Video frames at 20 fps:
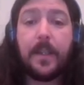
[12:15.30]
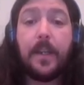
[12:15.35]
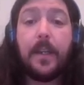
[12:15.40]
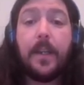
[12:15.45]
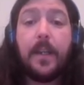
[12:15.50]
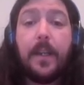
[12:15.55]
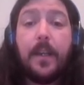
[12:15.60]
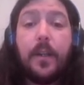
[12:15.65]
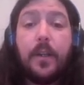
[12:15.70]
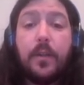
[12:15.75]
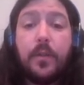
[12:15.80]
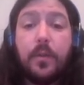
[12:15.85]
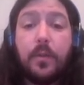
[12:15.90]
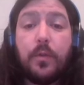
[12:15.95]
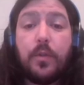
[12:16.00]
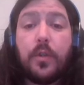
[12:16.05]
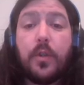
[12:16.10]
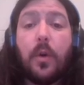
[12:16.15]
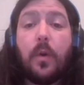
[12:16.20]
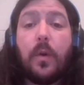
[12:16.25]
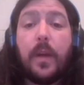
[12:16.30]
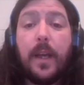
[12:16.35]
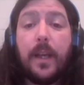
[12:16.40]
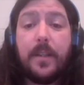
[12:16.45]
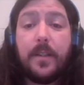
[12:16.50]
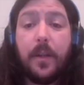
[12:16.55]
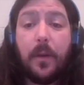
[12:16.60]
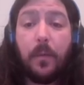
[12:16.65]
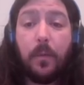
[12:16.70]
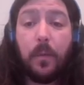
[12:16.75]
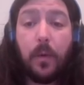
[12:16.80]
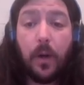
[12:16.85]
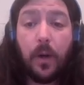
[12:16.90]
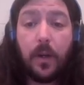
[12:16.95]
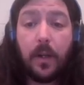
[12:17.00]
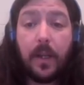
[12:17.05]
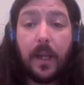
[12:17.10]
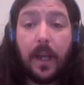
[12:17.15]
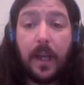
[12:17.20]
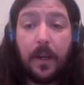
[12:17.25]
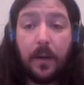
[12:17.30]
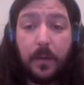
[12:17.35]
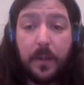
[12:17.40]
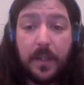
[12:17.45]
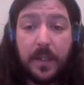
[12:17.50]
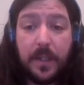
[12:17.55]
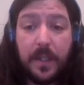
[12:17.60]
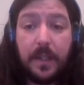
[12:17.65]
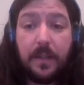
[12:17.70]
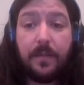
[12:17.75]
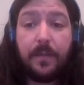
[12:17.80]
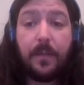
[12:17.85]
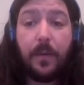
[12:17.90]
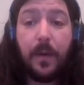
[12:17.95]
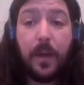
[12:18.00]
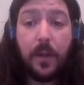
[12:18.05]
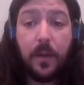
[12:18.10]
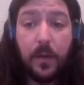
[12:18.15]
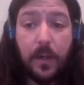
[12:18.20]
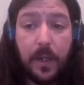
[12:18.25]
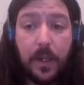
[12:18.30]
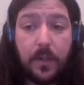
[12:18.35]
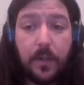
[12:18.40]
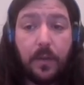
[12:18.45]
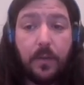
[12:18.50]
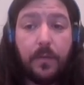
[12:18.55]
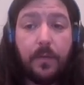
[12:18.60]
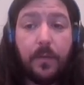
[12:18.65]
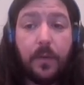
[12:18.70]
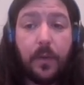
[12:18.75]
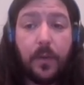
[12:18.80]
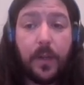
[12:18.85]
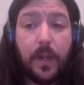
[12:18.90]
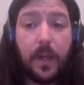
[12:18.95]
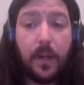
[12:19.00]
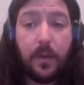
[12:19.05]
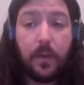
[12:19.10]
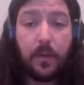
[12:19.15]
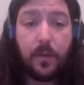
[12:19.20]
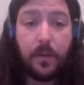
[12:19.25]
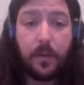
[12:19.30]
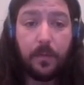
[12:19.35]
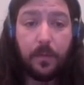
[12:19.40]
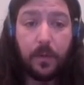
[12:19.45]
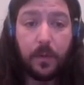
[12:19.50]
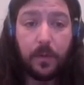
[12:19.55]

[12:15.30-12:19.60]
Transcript: to showcase their work and receive recognition for their contributions.